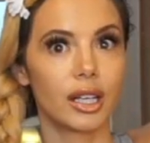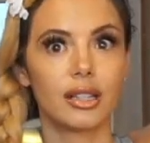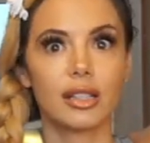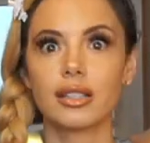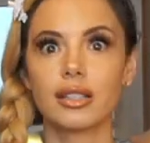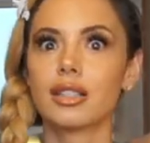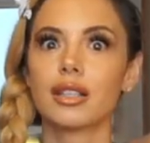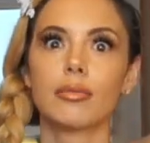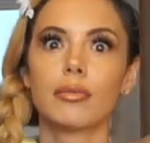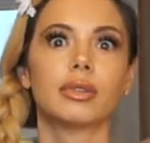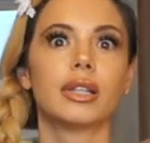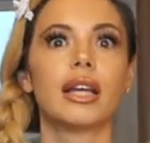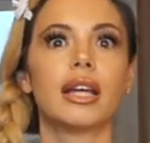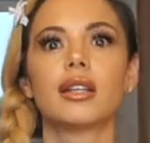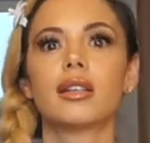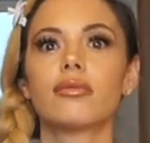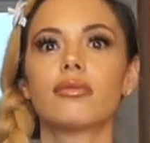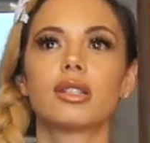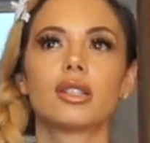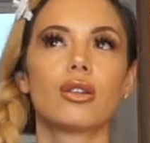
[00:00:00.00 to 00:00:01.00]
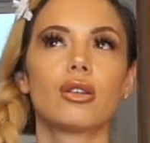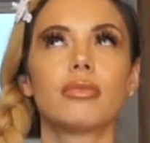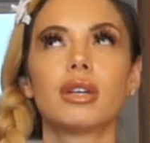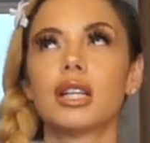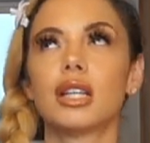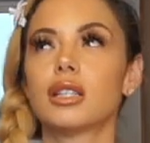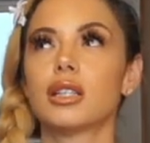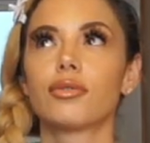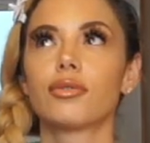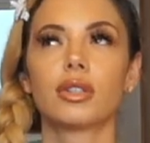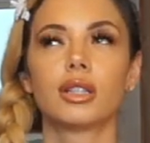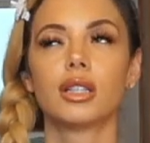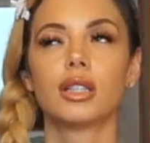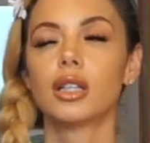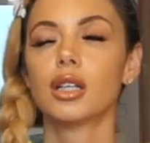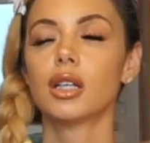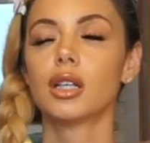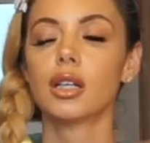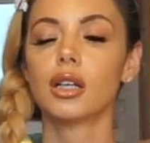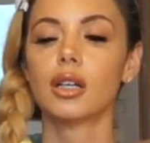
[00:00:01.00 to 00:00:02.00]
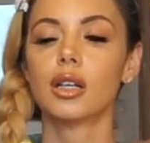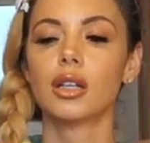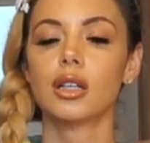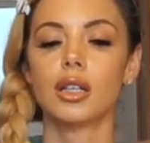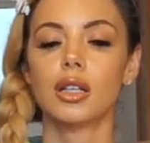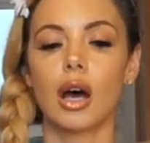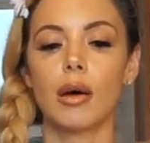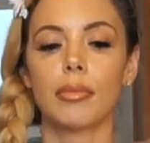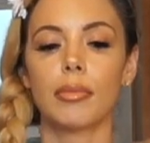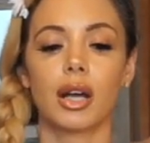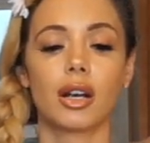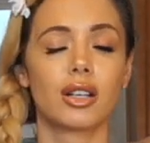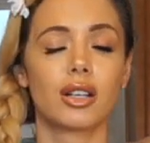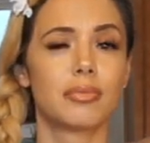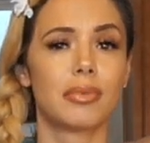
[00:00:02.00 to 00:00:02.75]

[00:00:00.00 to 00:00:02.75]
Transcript: This is a blend of so many different nut butters,